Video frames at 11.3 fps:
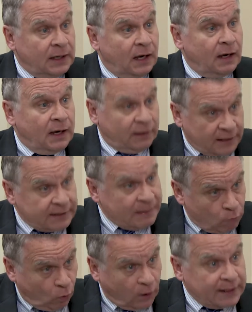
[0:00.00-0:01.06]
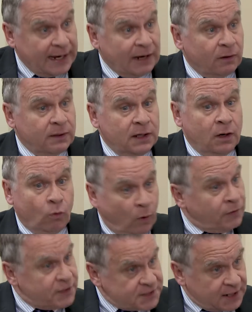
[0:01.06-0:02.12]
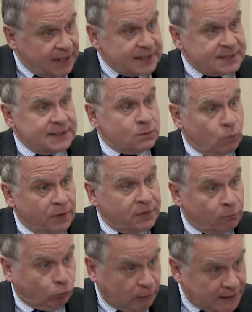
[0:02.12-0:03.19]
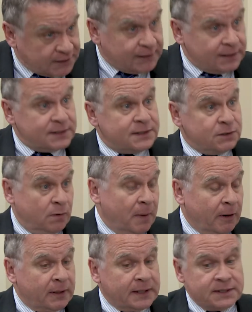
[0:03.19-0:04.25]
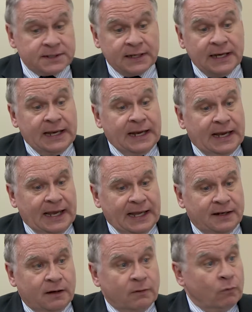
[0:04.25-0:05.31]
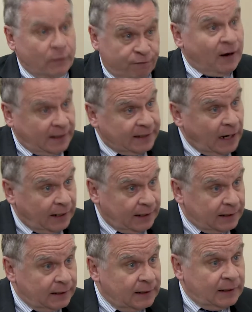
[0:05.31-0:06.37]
uh, and let them work out what the science is, what the risk is to Americans, and uh, we finally got it.